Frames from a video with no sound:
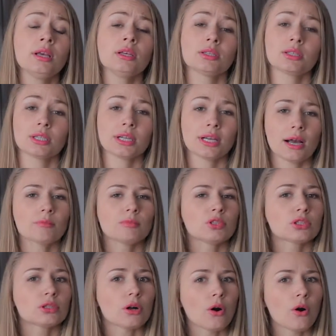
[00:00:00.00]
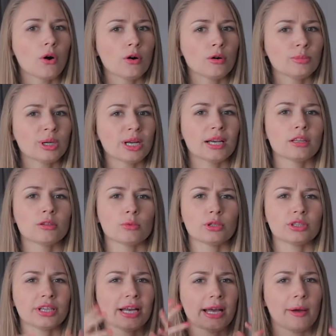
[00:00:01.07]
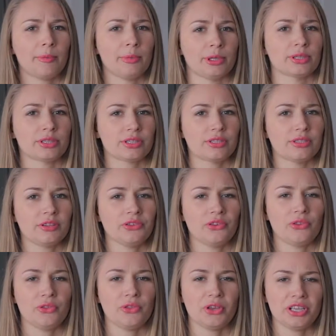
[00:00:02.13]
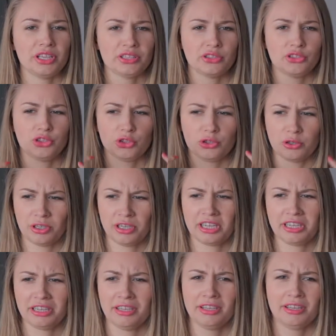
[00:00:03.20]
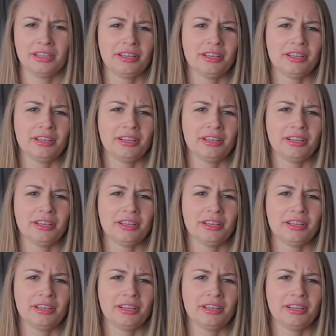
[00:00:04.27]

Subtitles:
she comes home, and what happens? This jerk